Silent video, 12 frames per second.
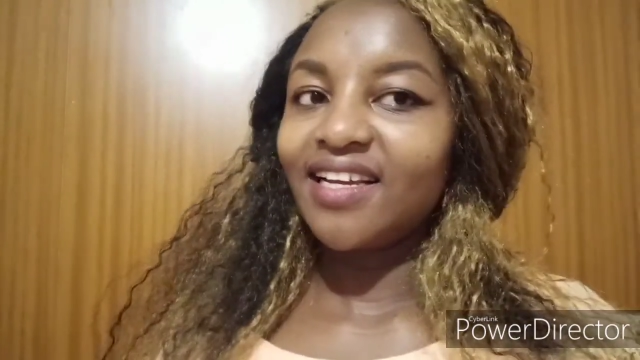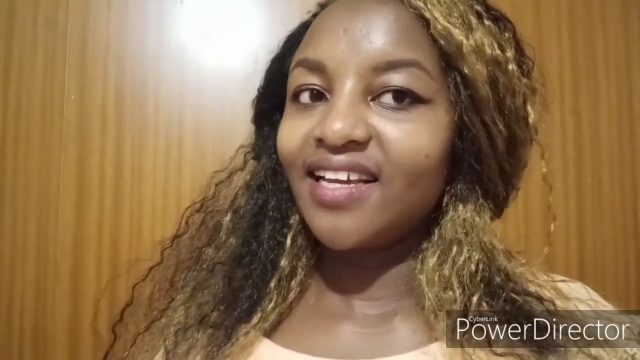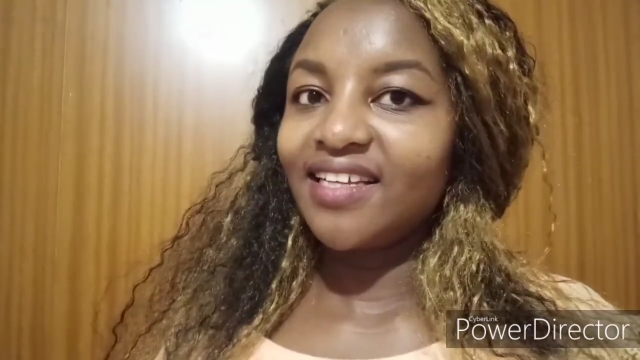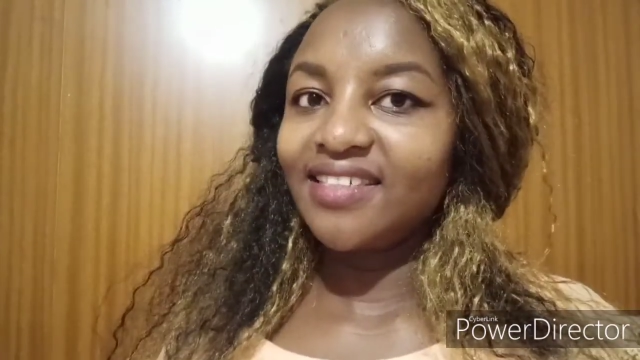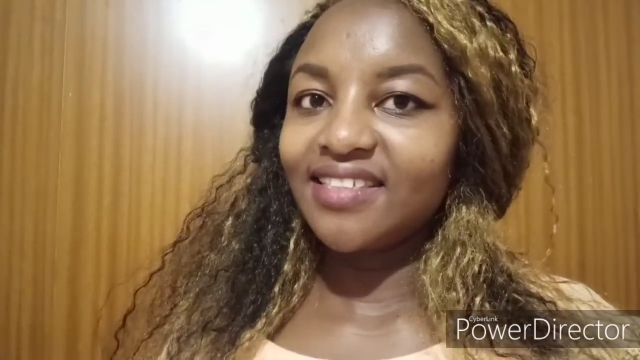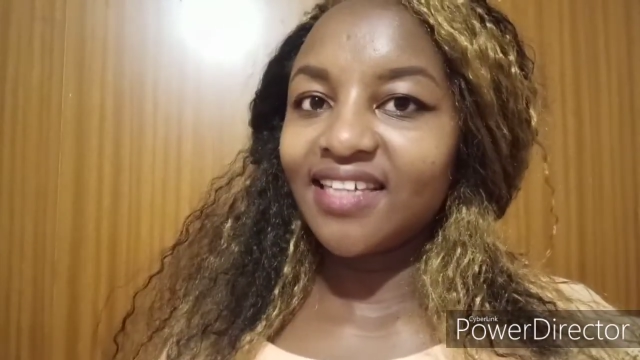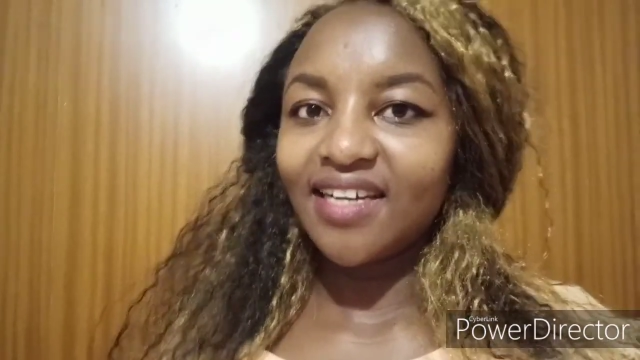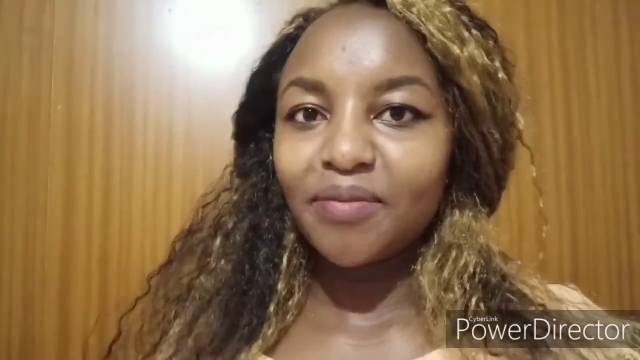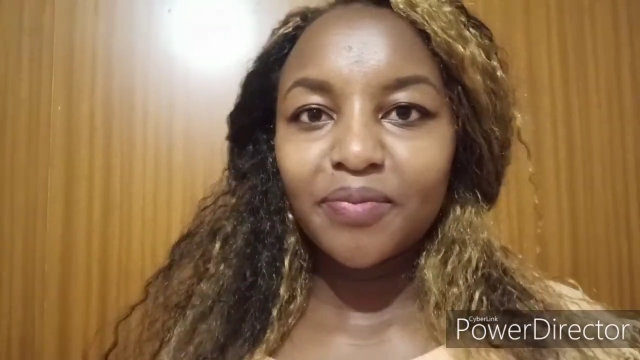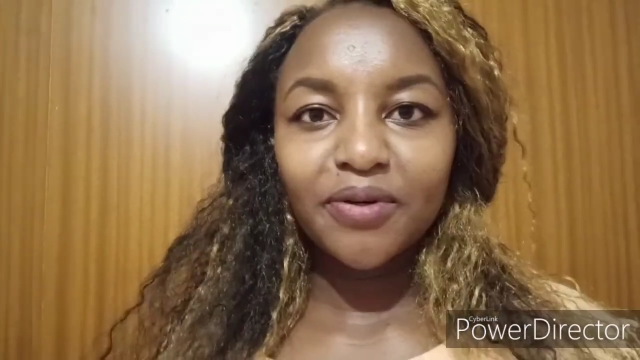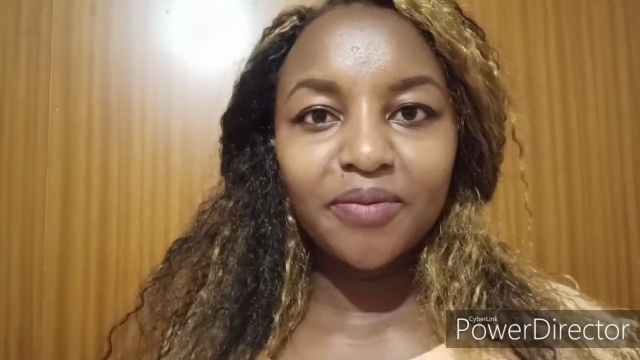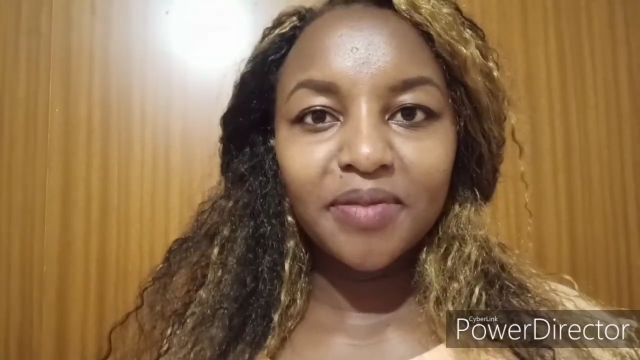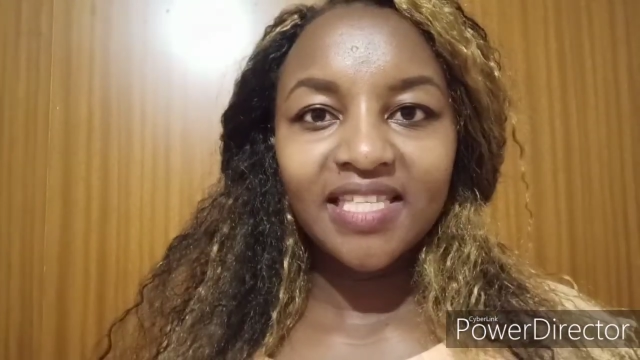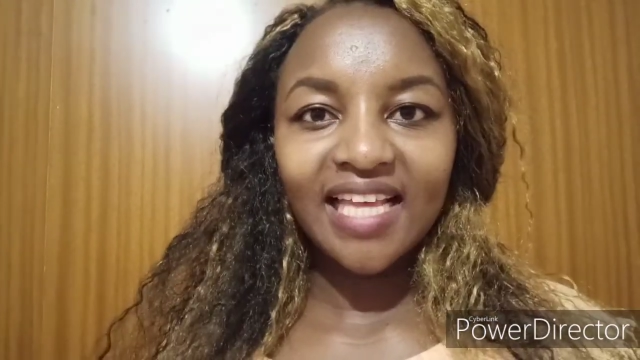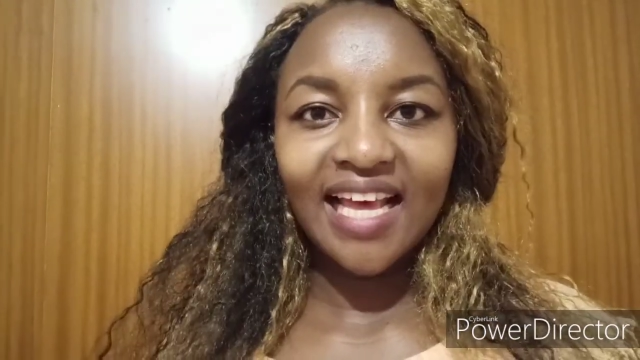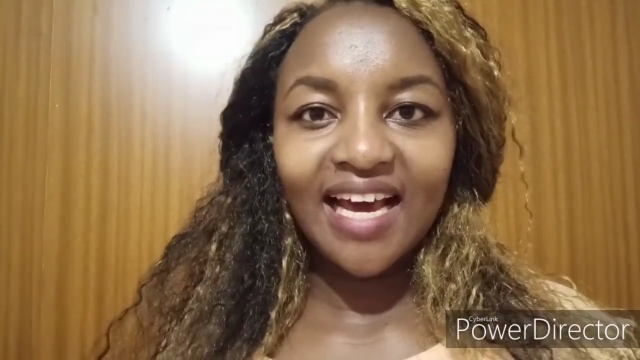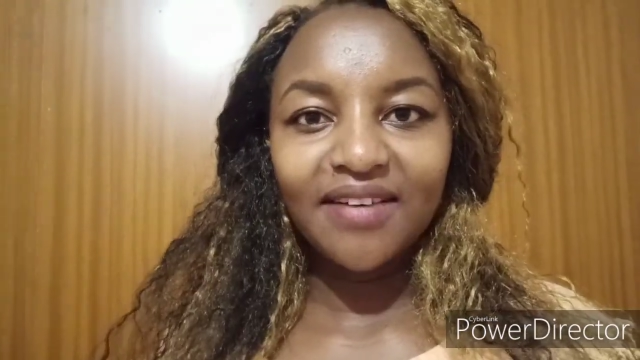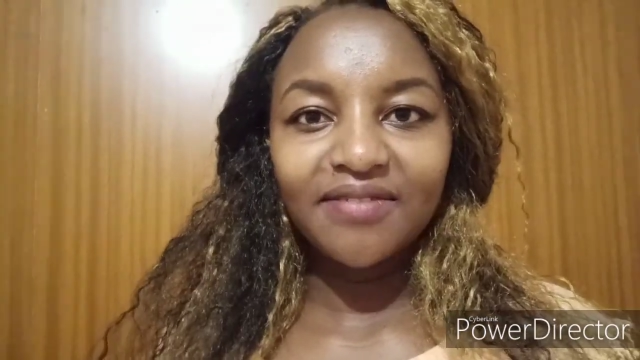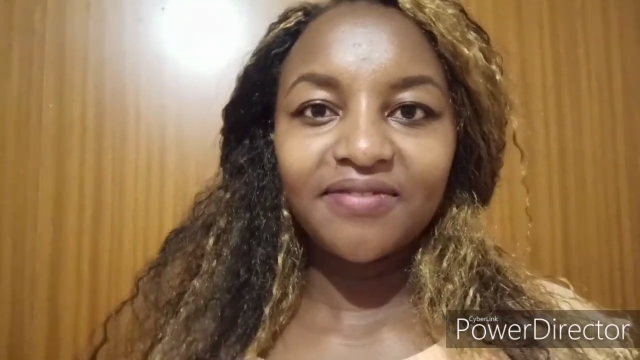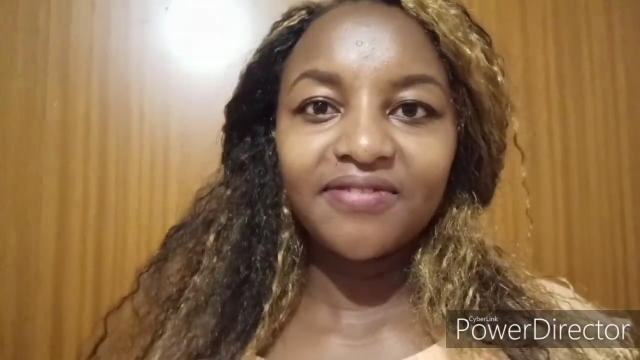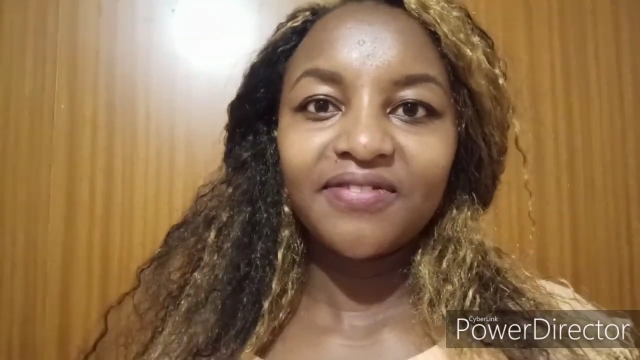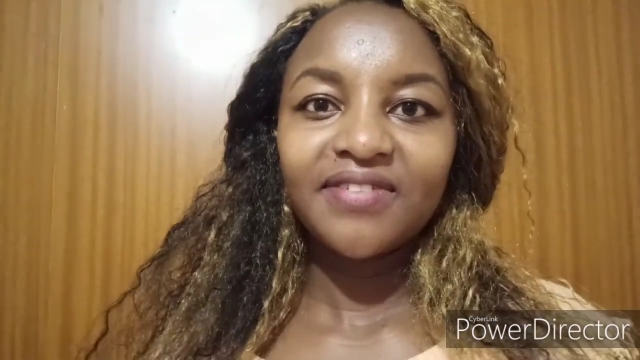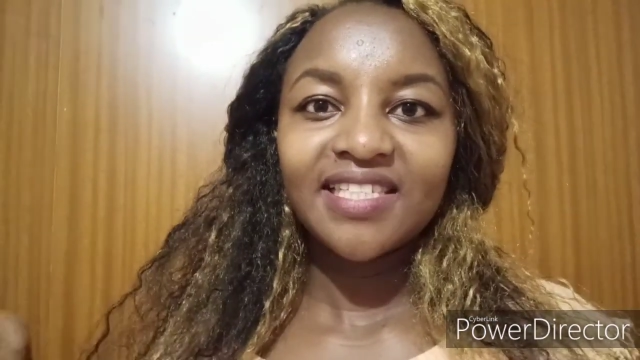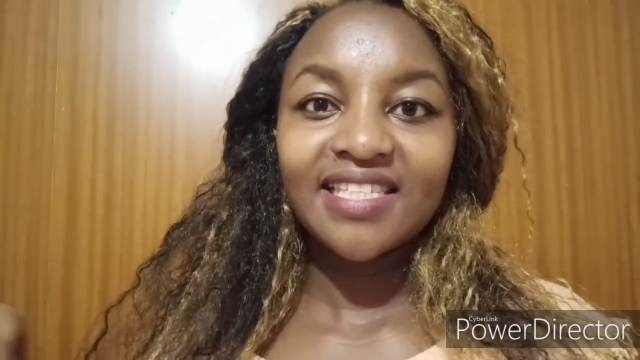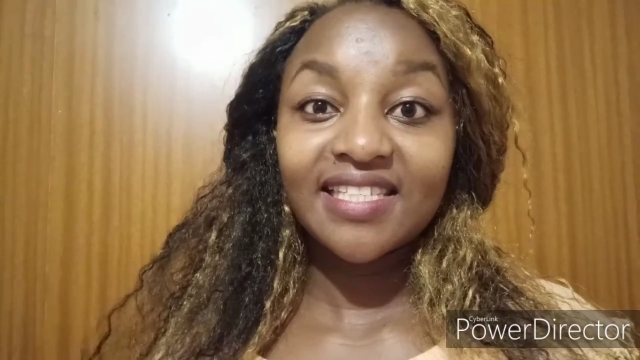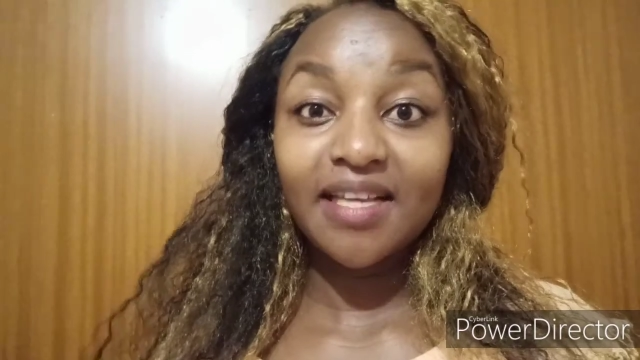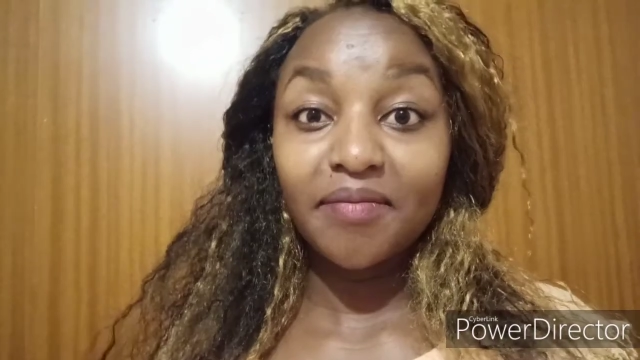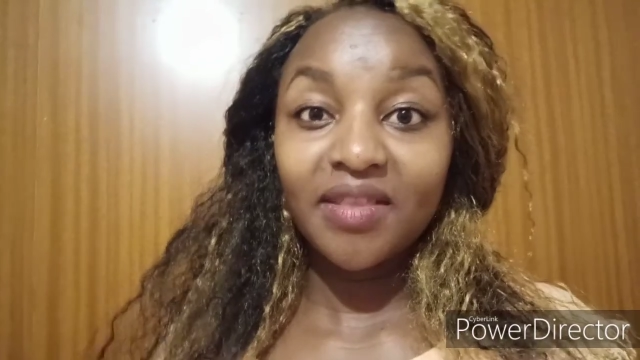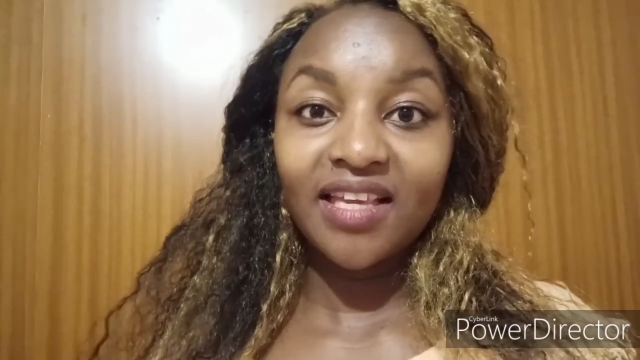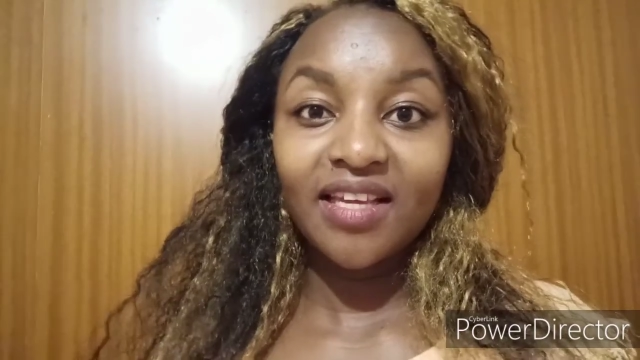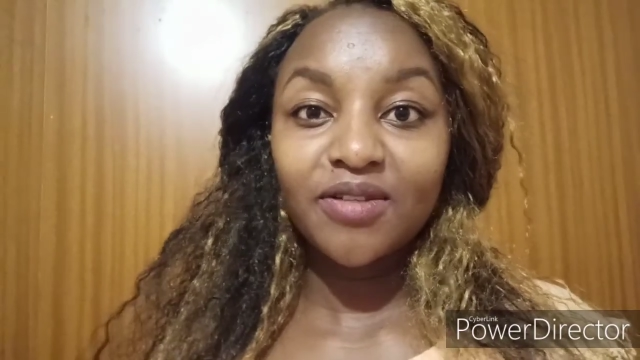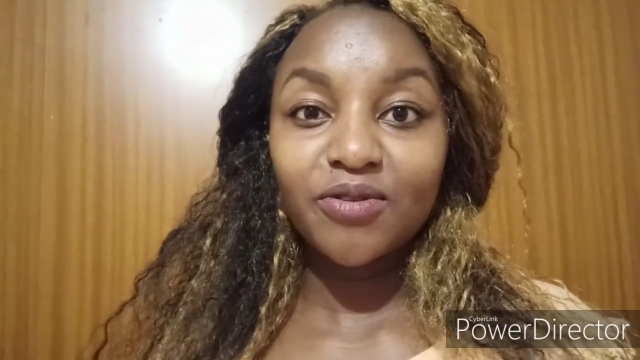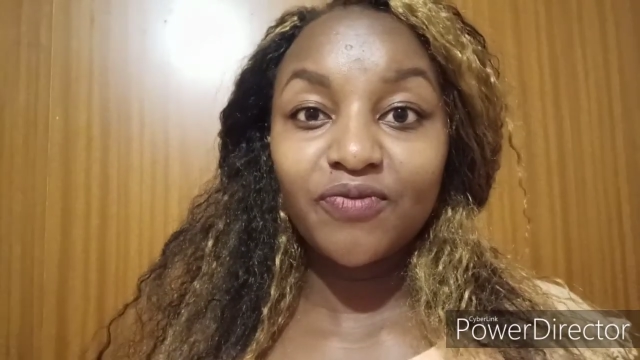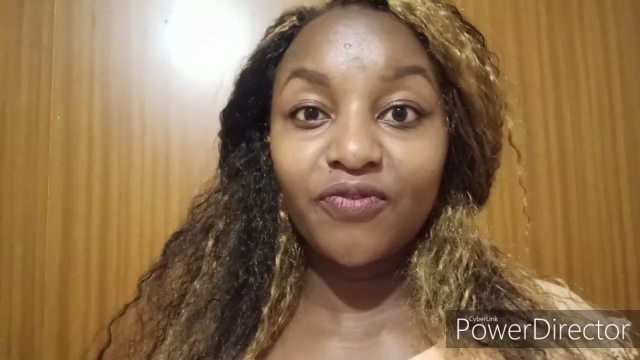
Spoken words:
And I promise I have something